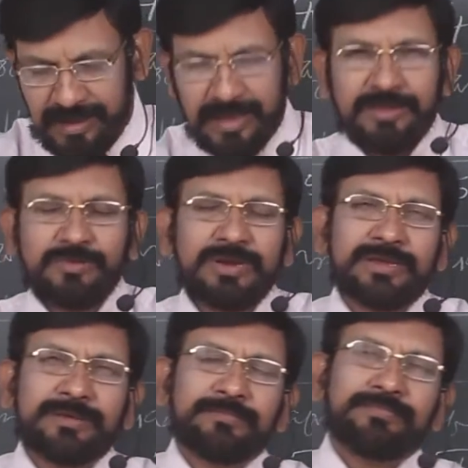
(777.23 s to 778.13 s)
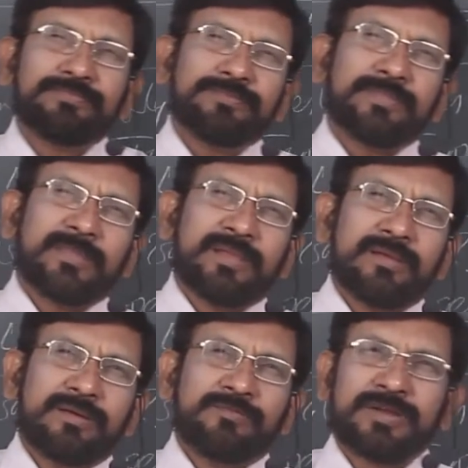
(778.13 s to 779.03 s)
Actually
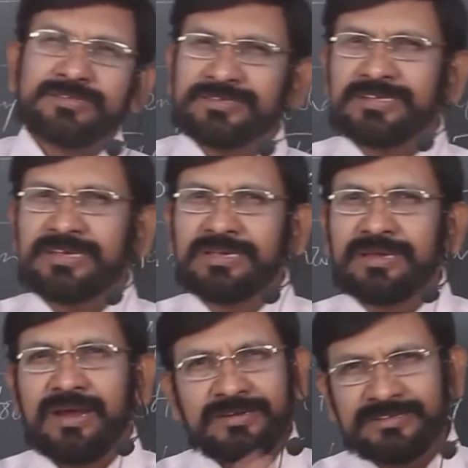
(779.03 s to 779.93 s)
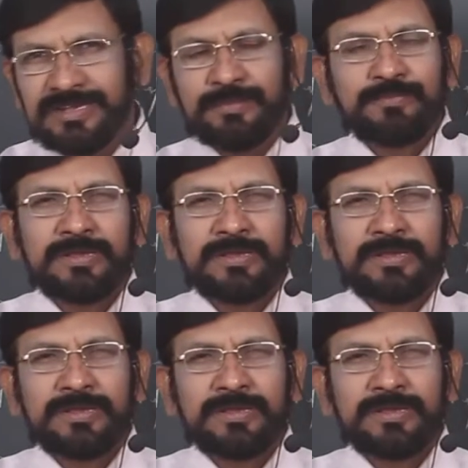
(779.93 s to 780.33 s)
for C and C++,